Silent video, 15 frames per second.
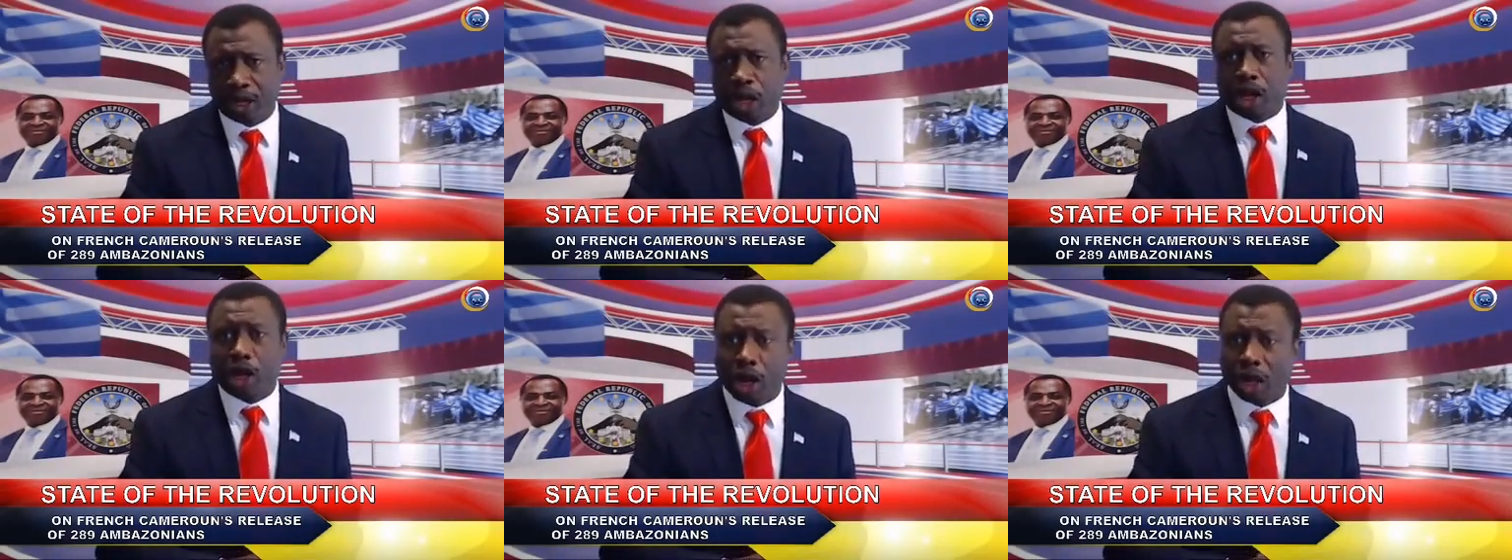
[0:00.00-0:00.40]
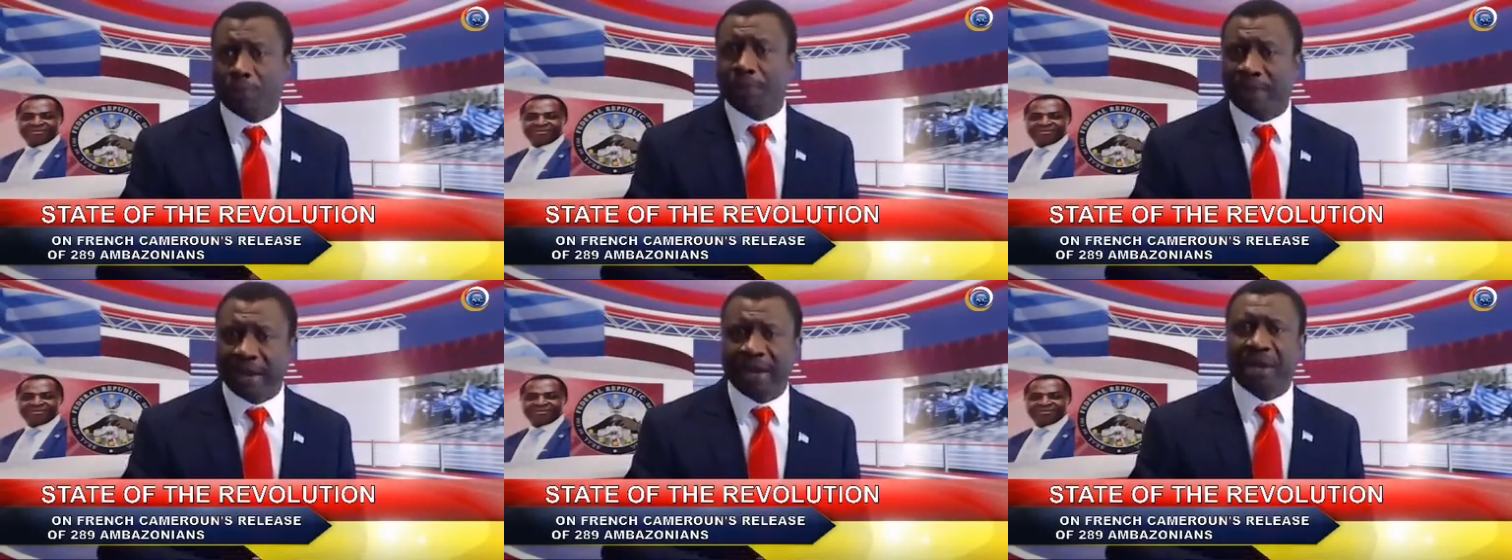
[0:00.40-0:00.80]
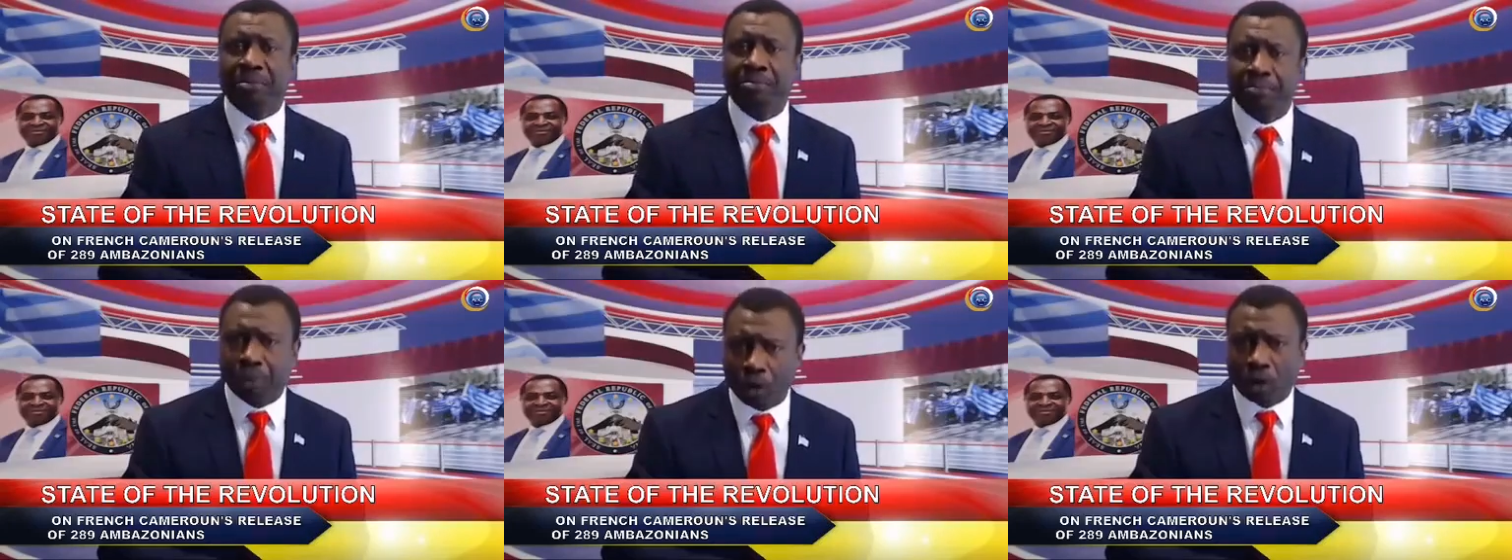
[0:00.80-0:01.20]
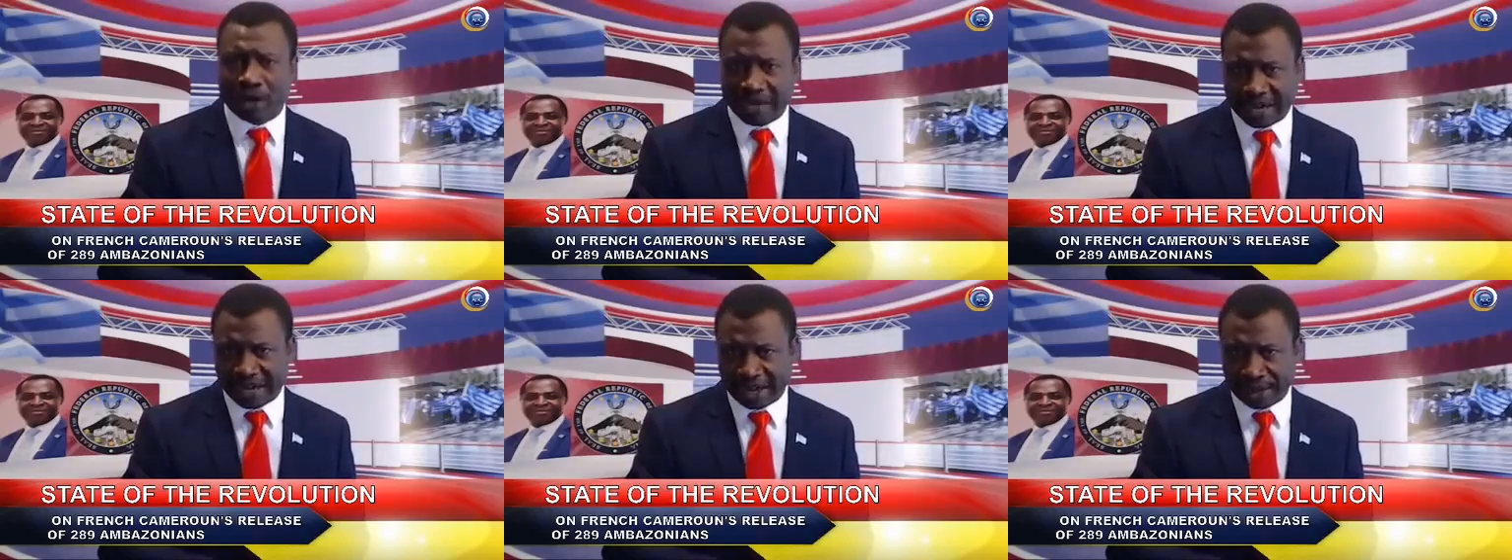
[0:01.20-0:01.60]
Up in
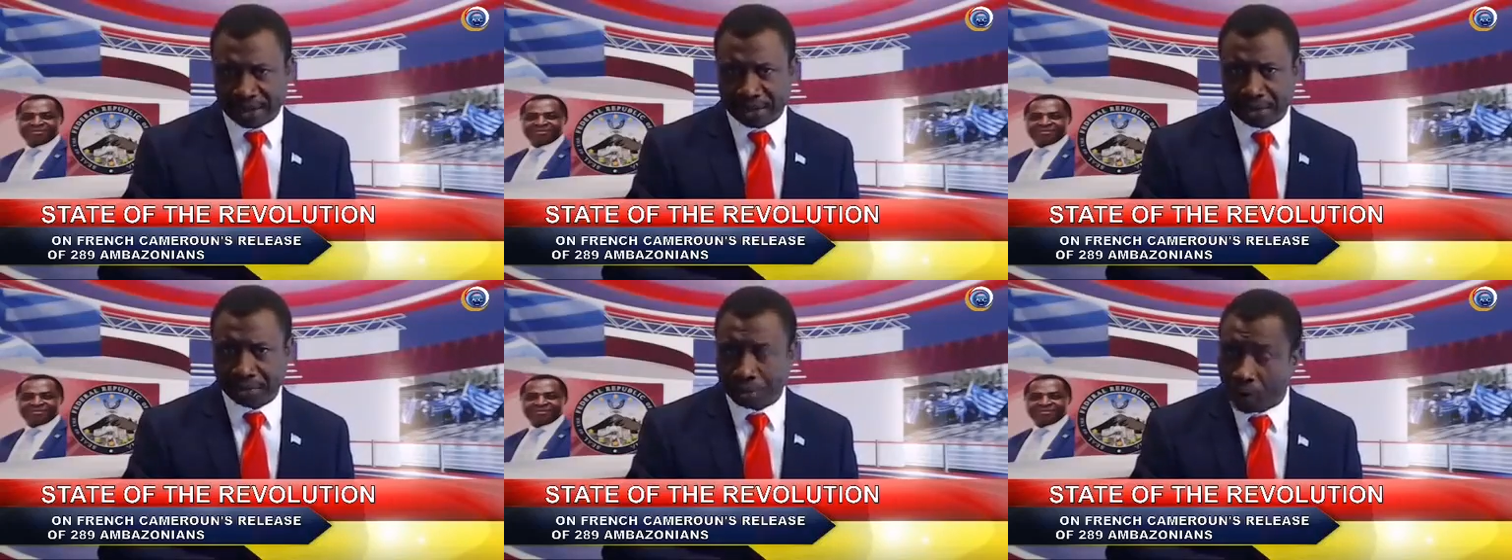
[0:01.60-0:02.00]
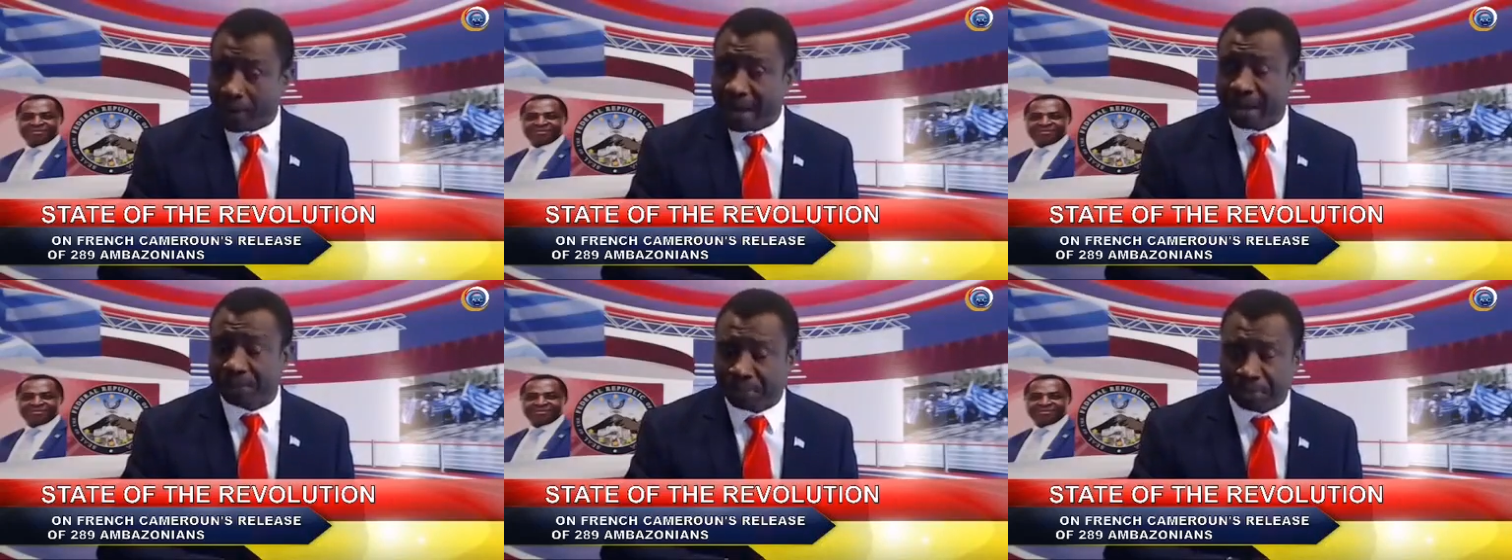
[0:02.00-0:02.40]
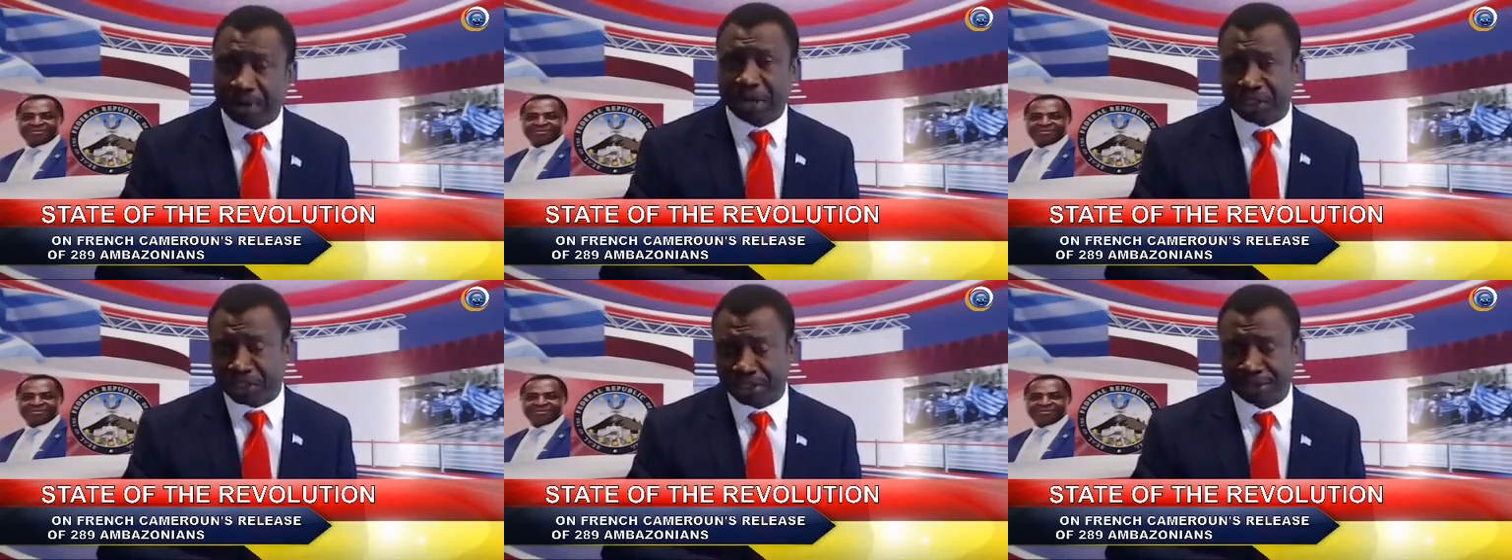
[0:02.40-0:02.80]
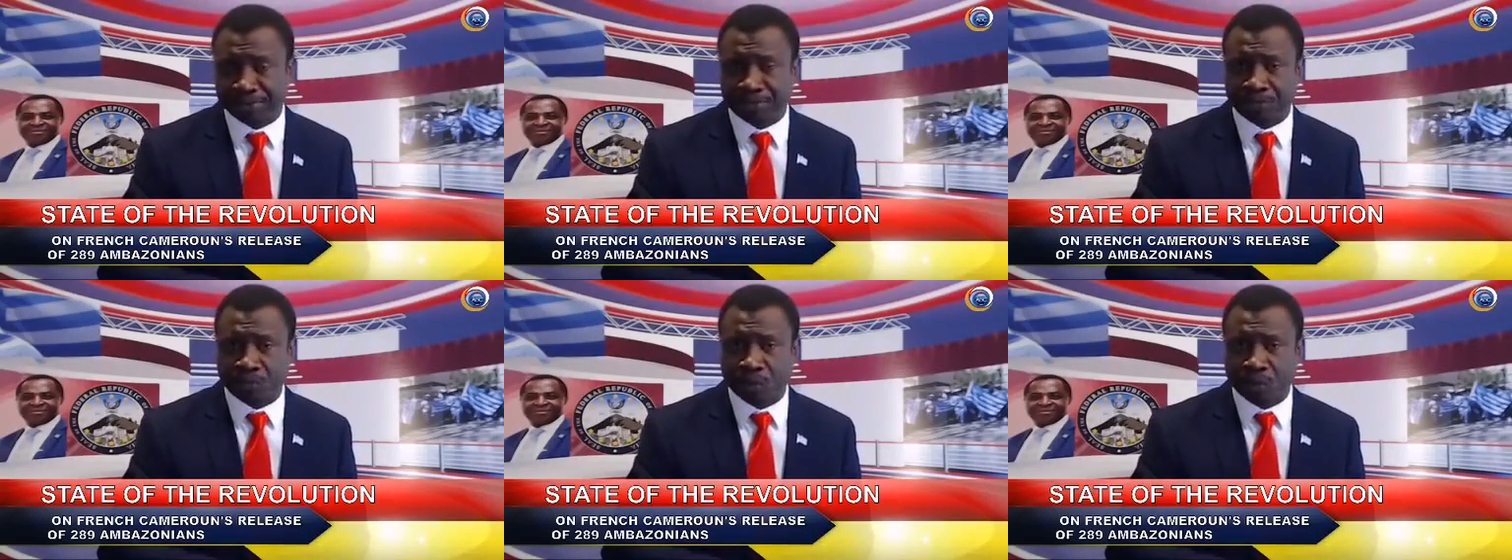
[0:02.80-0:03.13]
Biya prison,